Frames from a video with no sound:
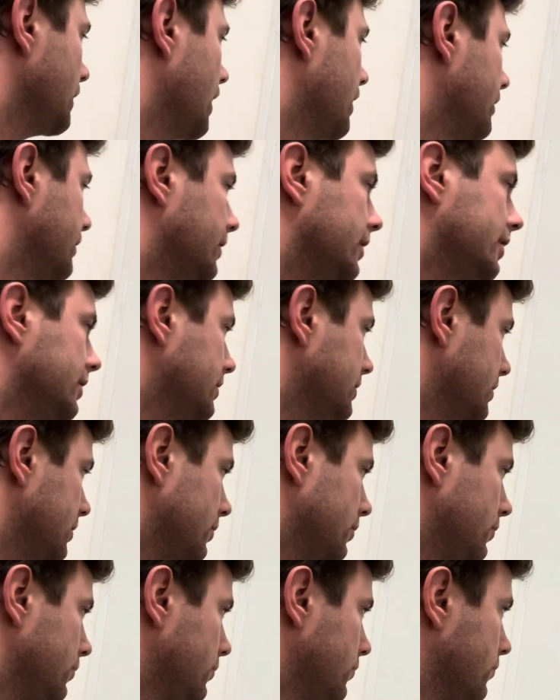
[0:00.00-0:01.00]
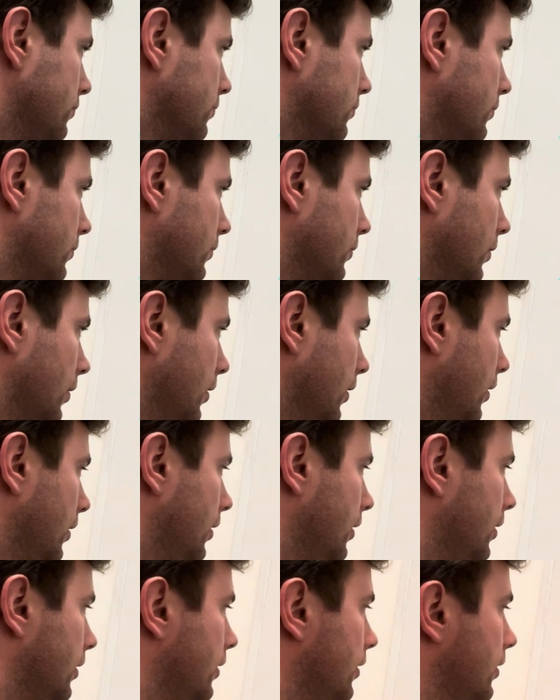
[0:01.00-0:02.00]
These two
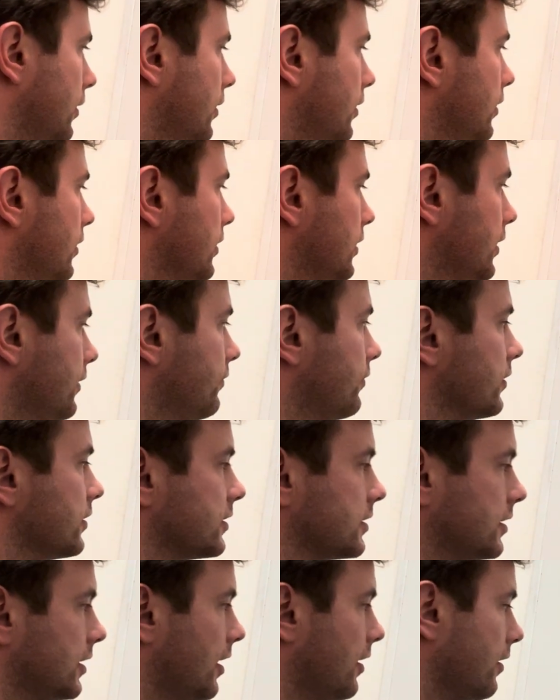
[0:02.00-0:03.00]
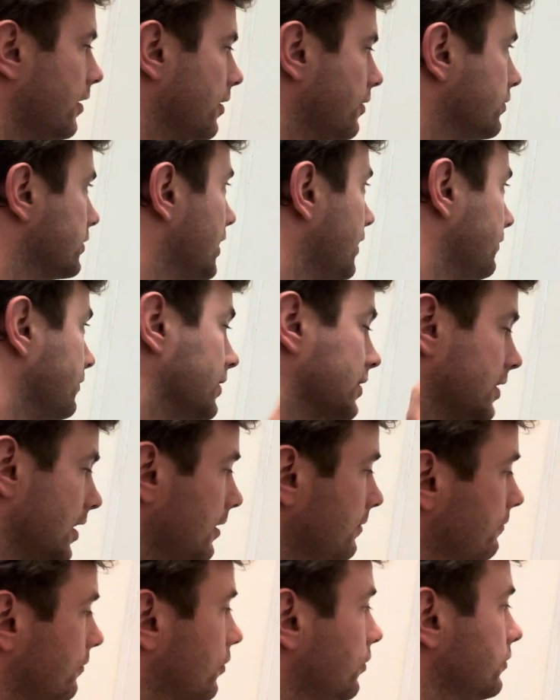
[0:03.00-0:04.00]
different scenarios have the
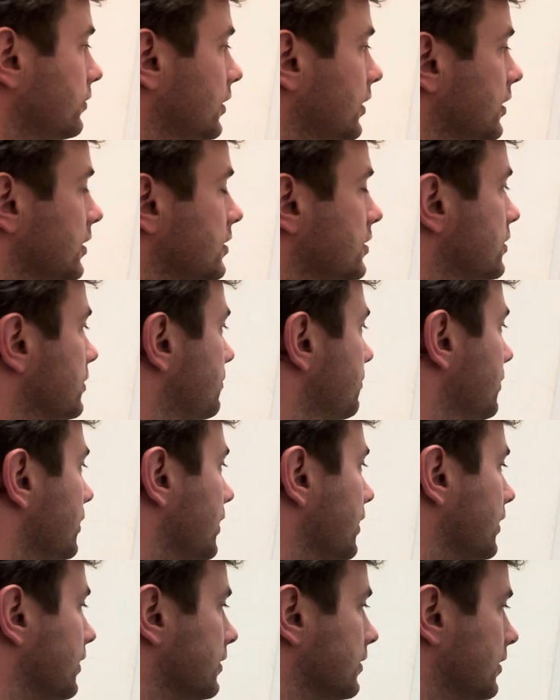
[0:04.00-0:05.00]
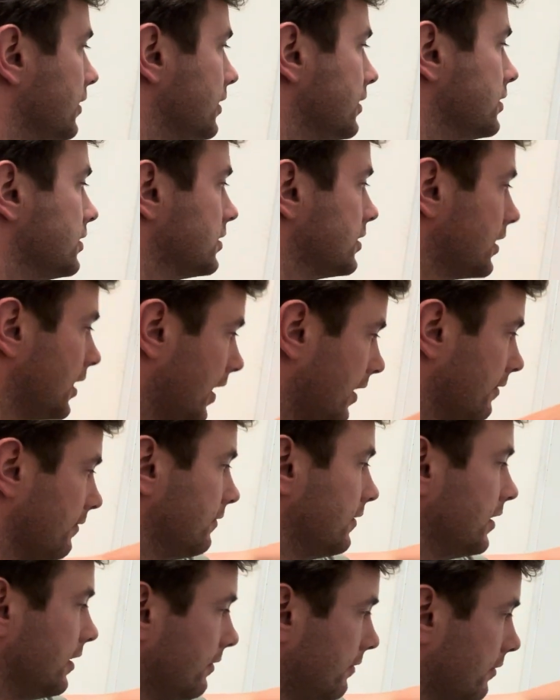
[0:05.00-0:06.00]
same voltage, but they just have
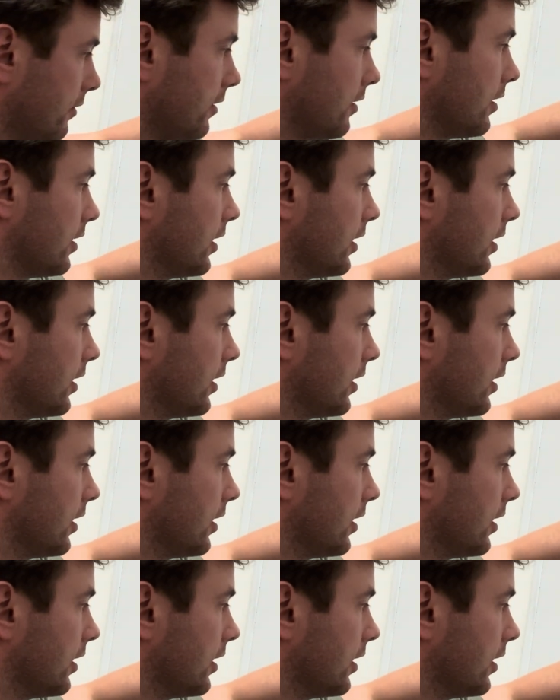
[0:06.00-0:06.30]
different